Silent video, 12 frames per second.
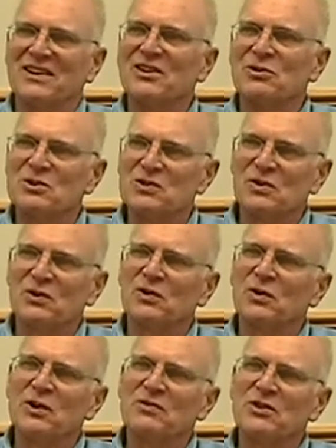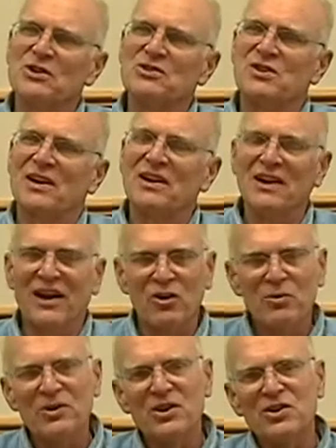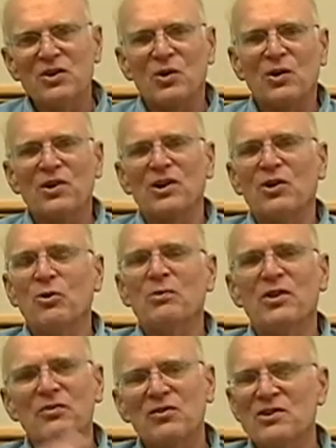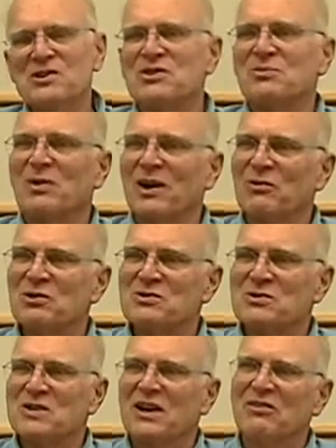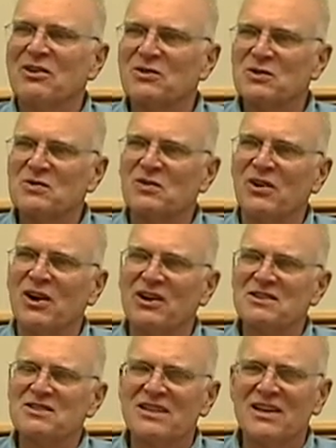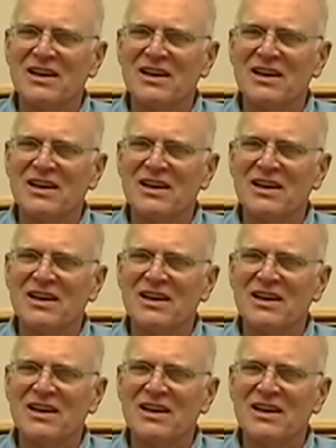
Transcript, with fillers: and there was a refrigerator, and I opened the door and opened the freezer part, which was covered with frost,